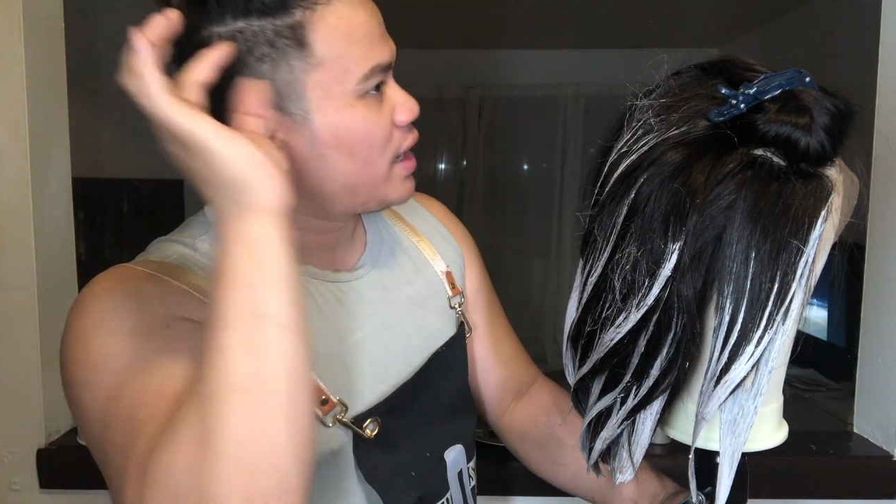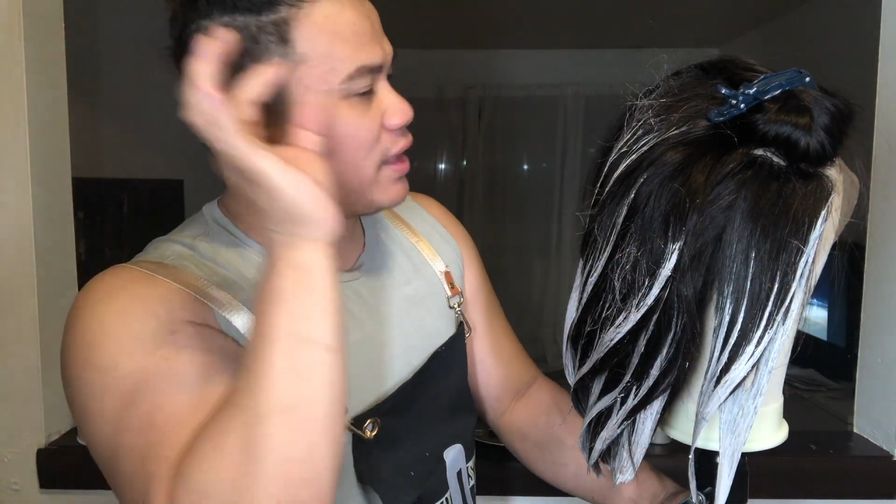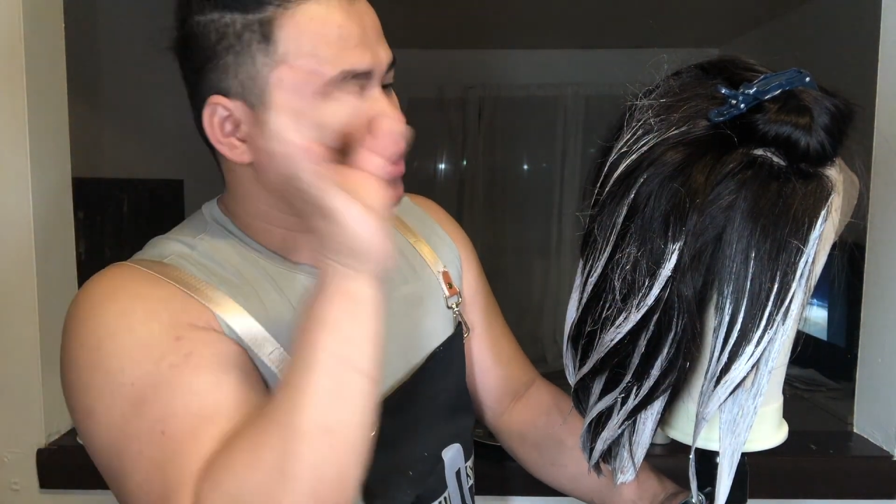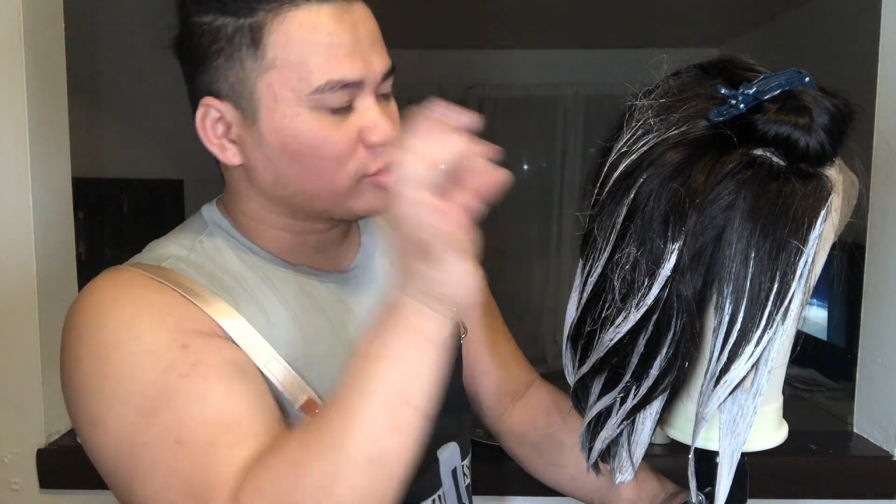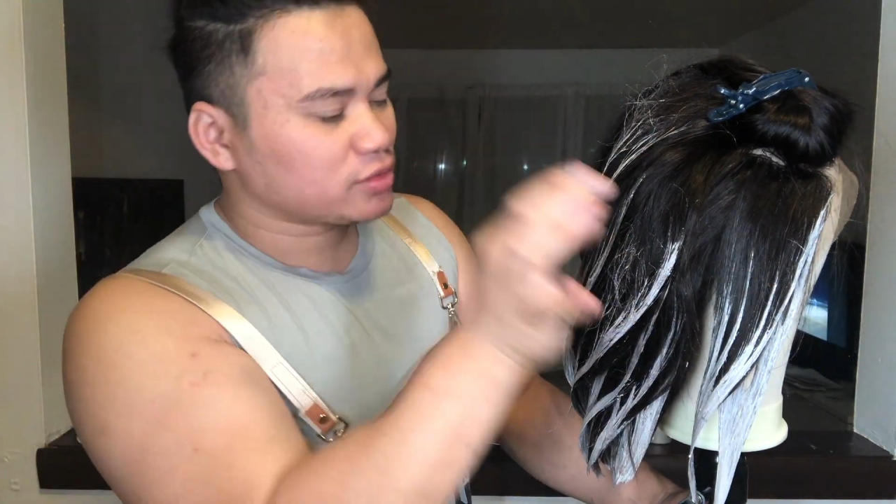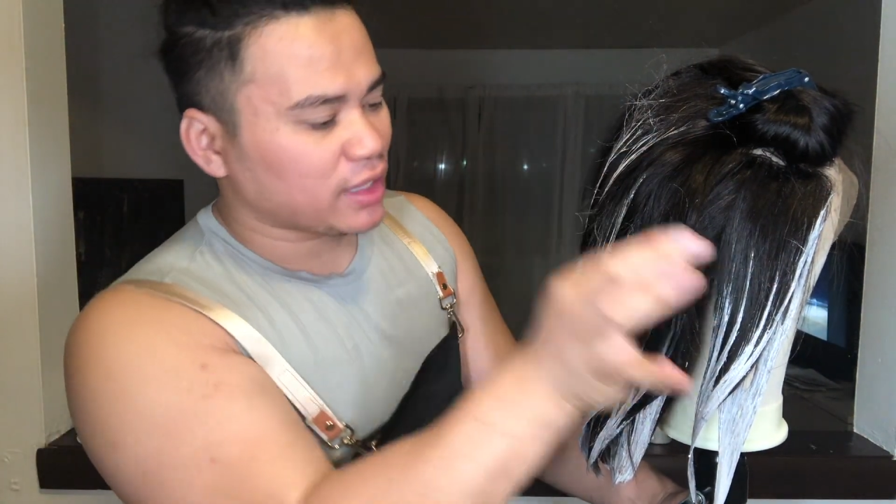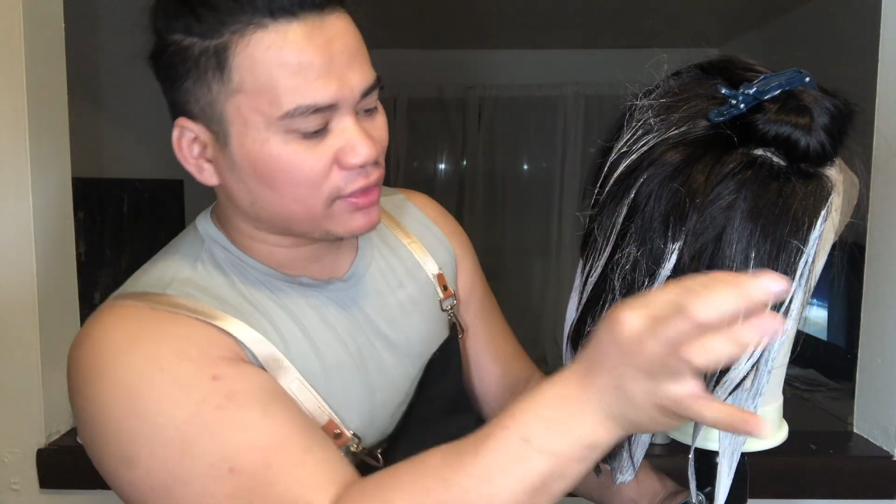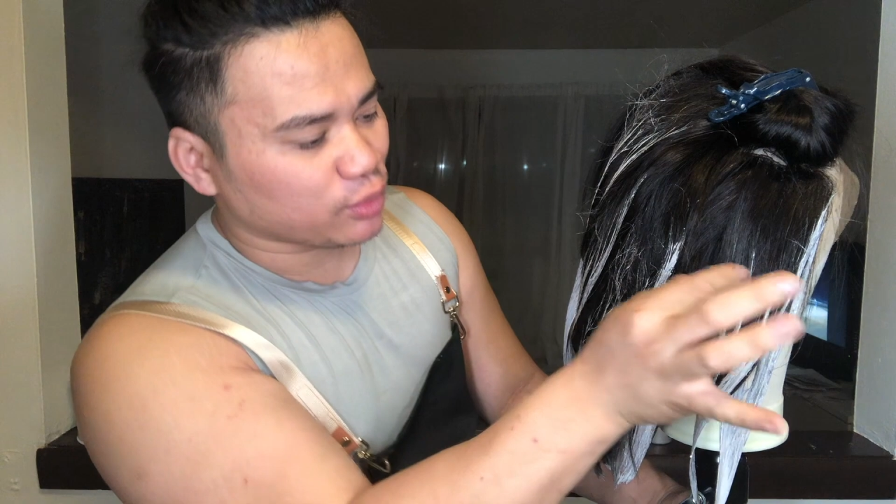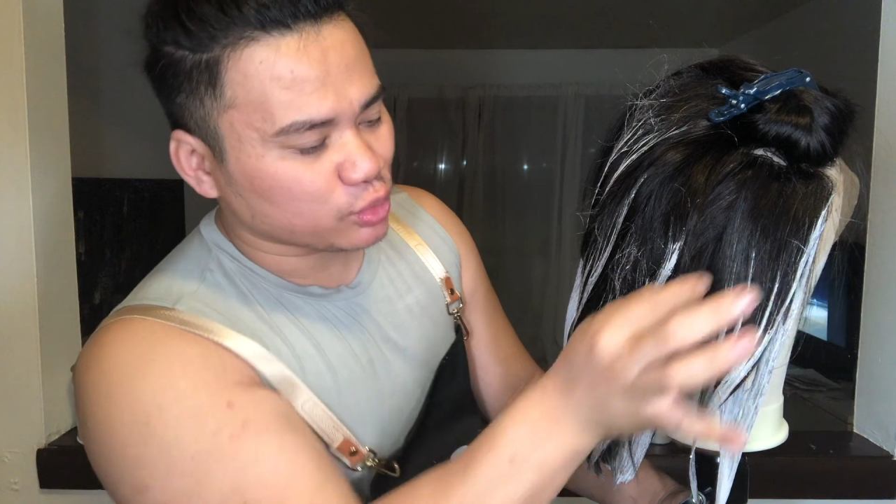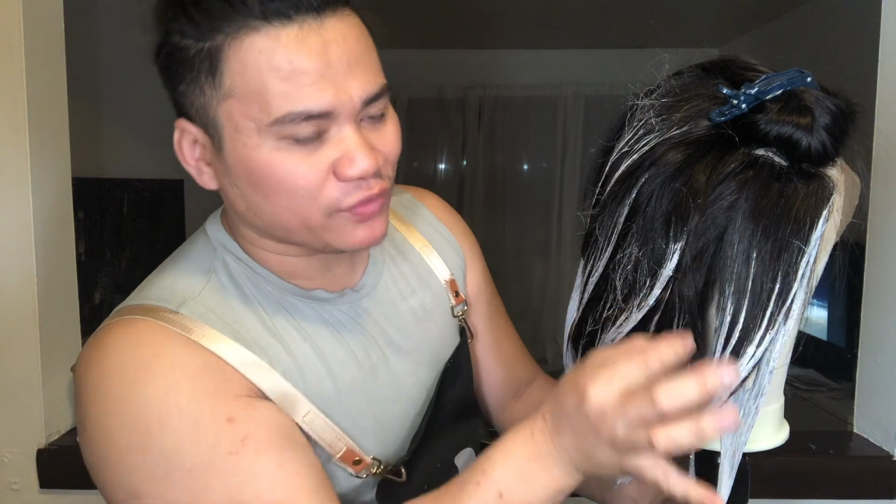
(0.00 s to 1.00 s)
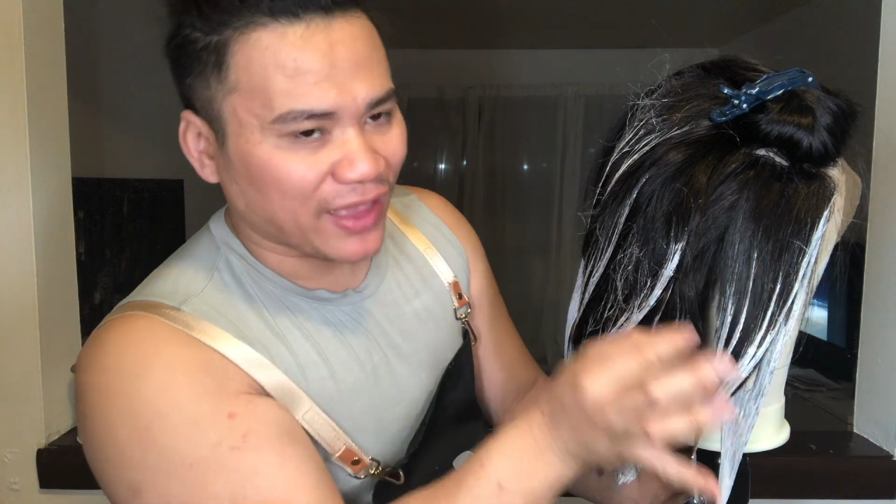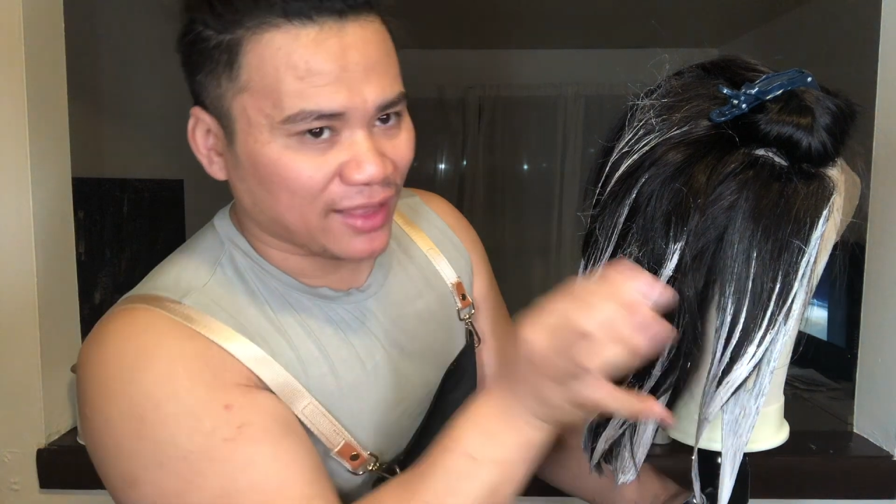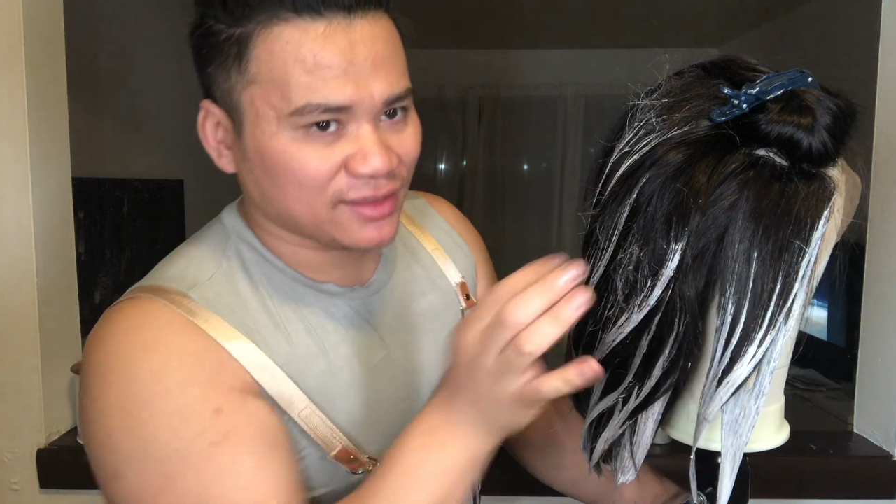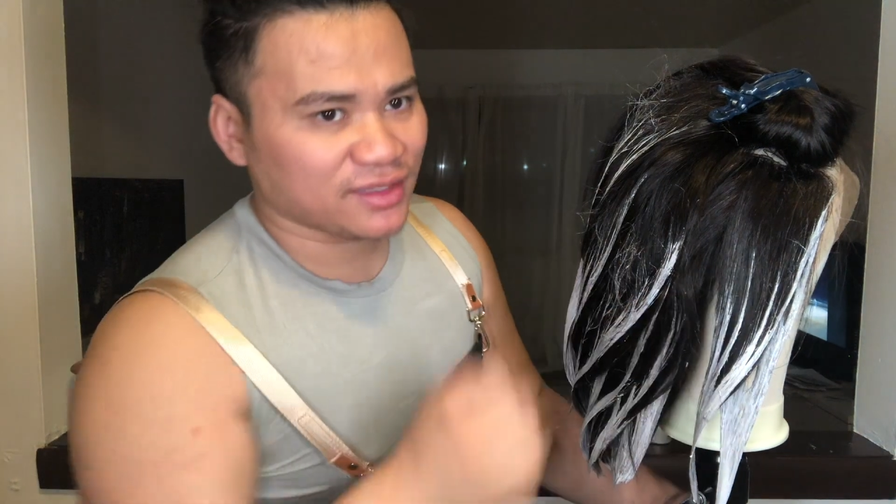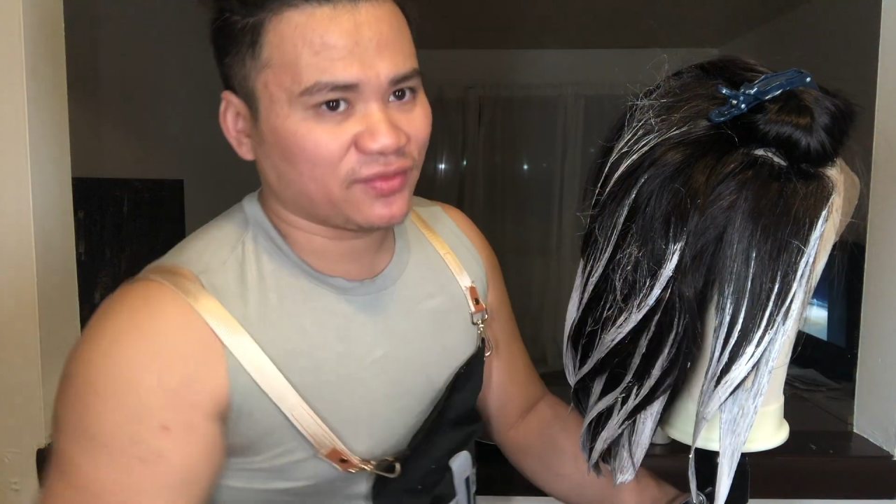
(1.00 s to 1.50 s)
and those
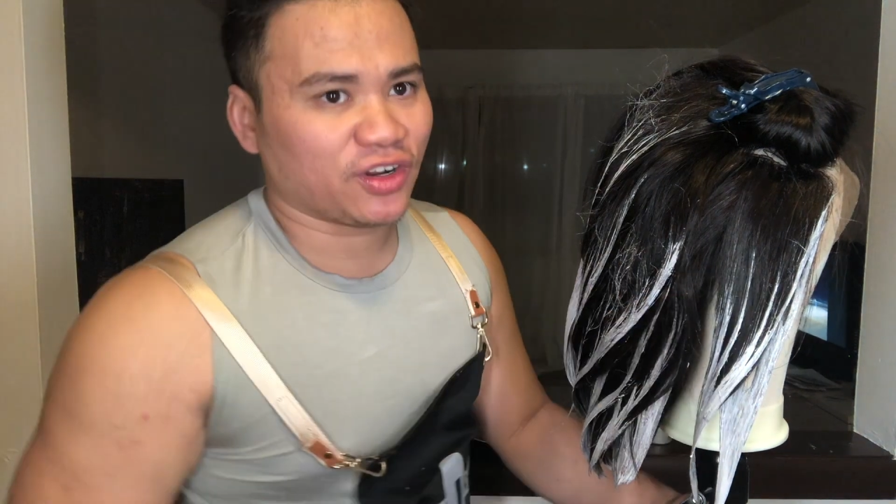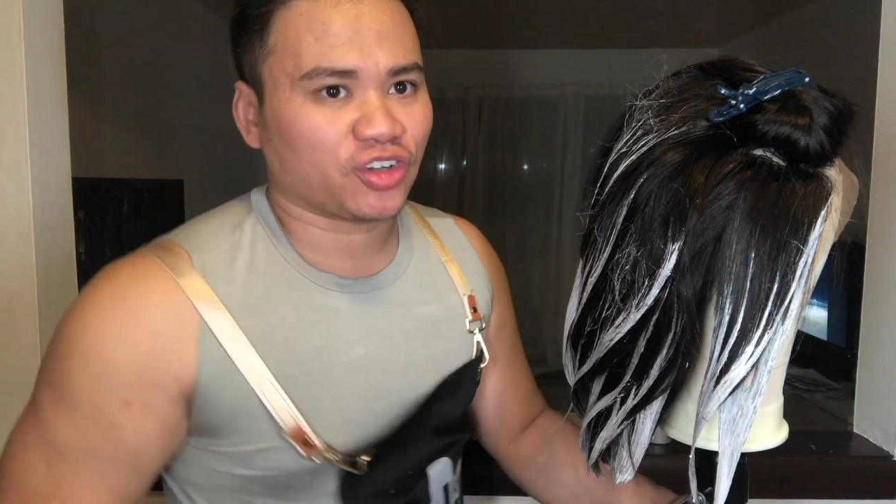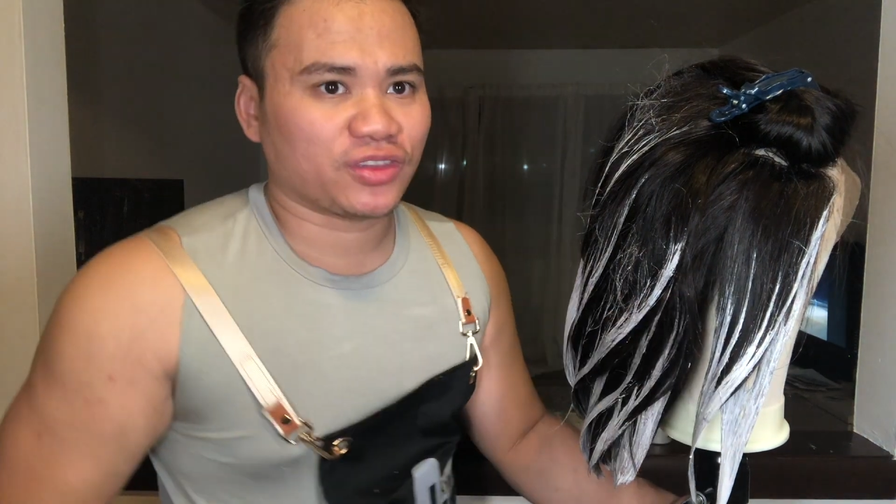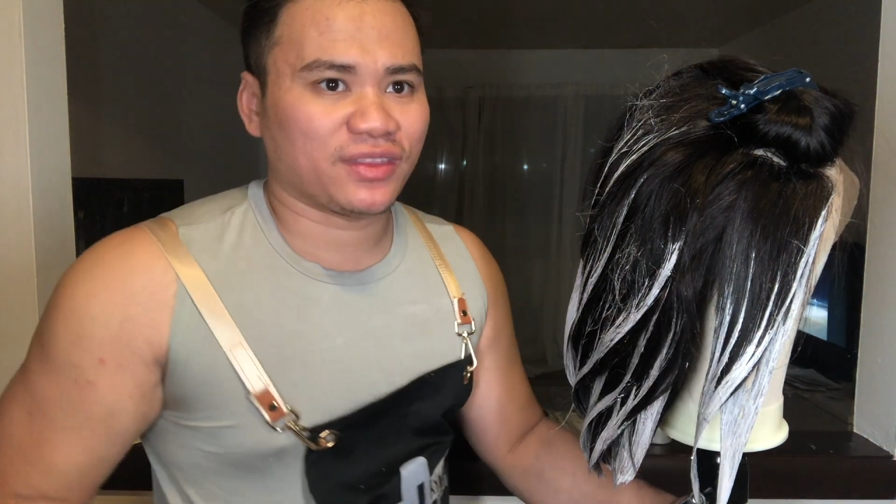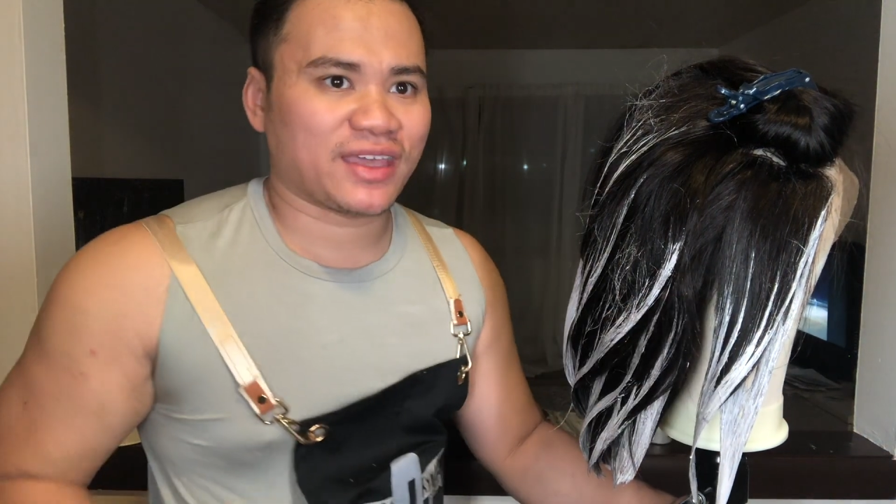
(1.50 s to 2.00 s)
valleys of darkness.